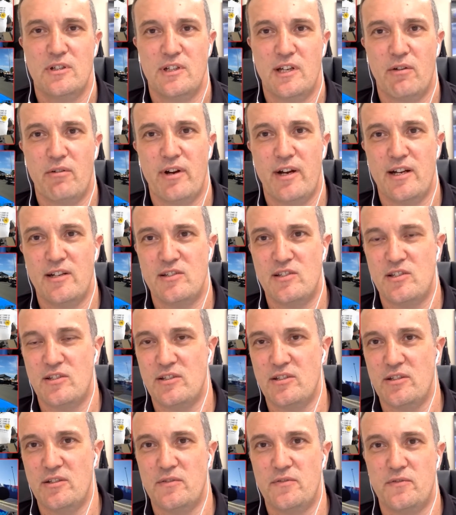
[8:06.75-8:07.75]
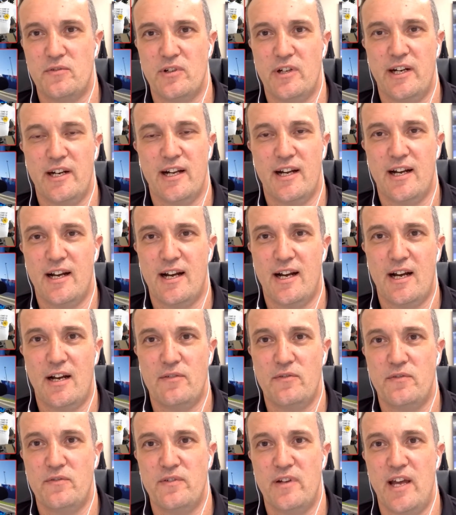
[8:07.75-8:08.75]
go out to
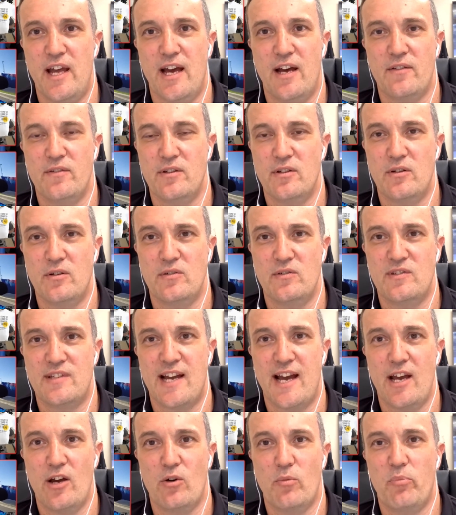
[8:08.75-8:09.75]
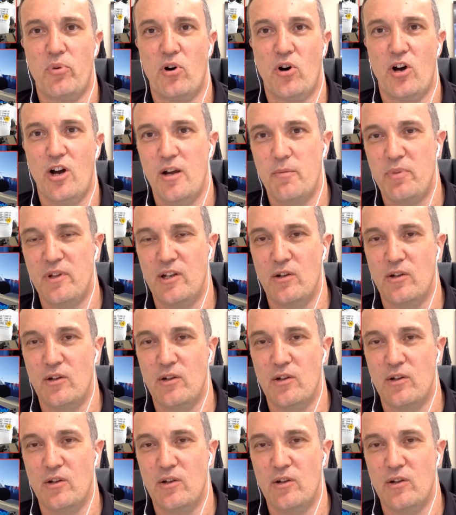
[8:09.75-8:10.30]
3.5 out the tailpipe,